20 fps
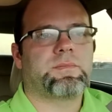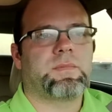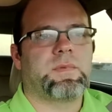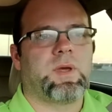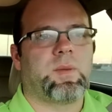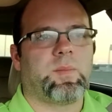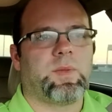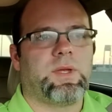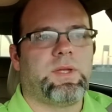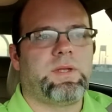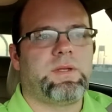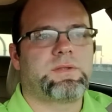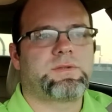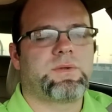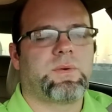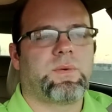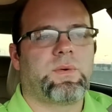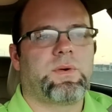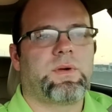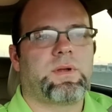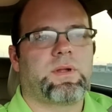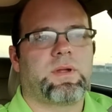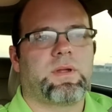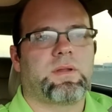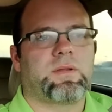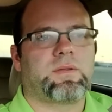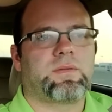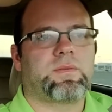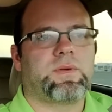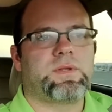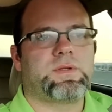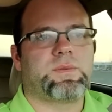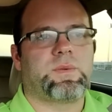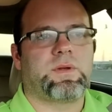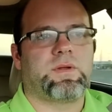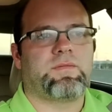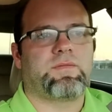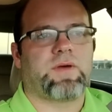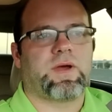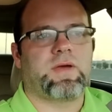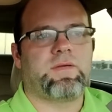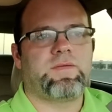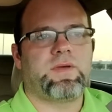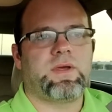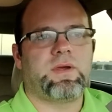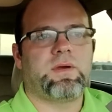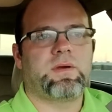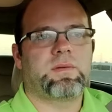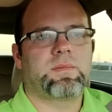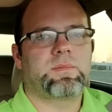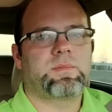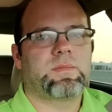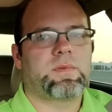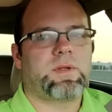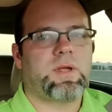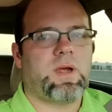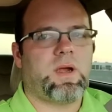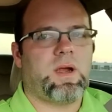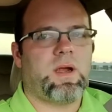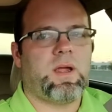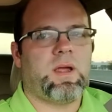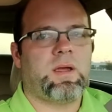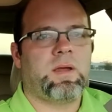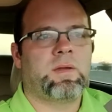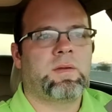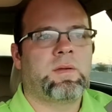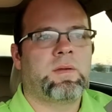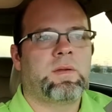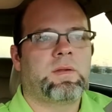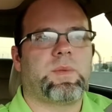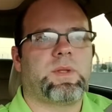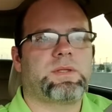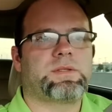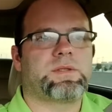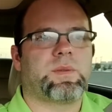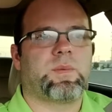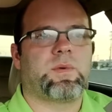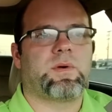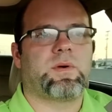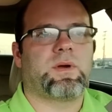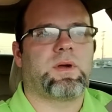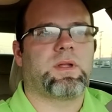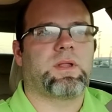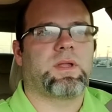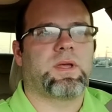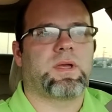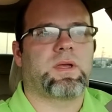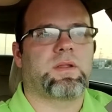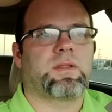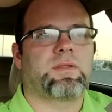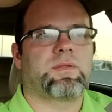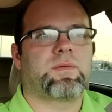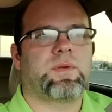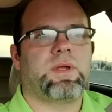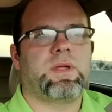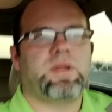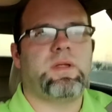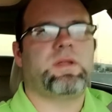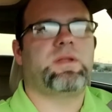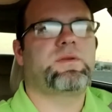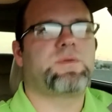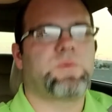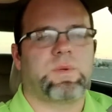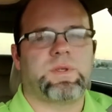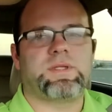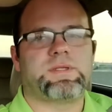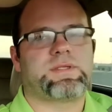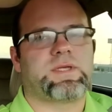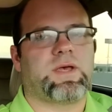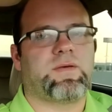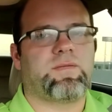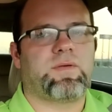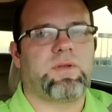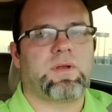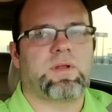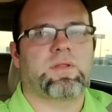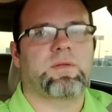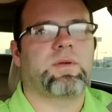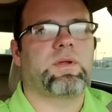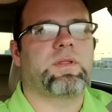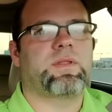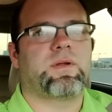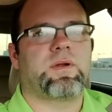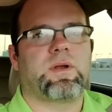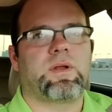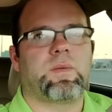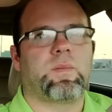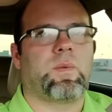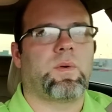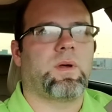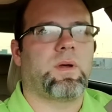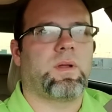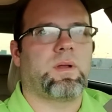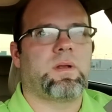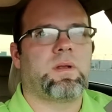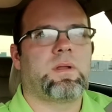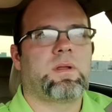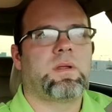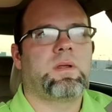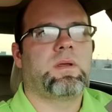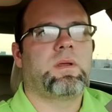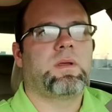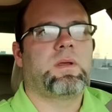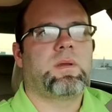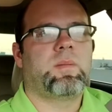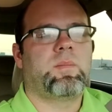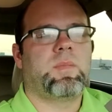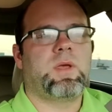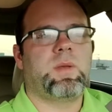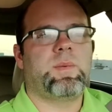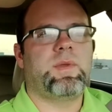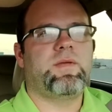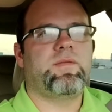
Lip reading: I'm leaning toward a 325 gear area. It could be somewhere around like a 327, a 331, maybe